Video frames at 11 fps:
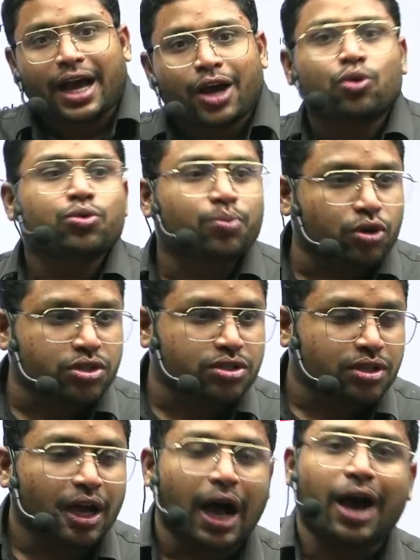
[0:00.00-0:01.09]
own books,
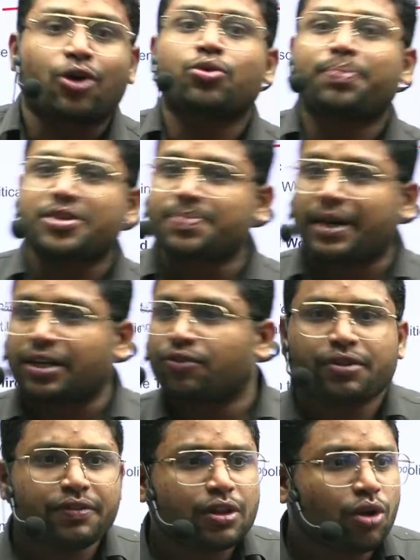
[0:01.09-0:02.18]
our own perspective? We
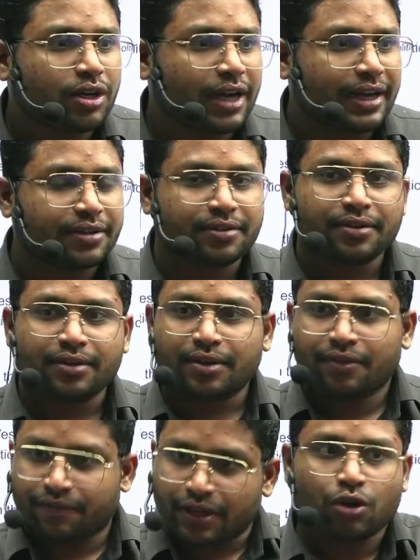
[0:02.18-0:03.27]
will not write.
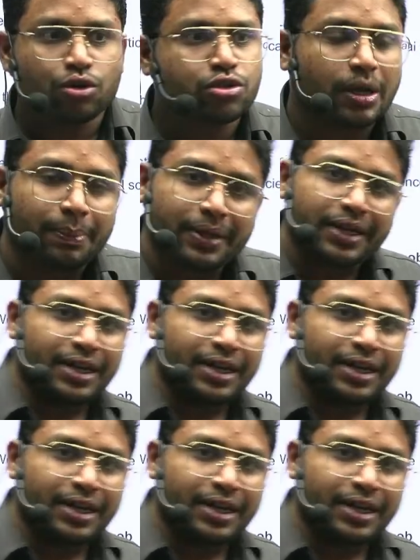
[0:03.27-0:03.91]
We are also completely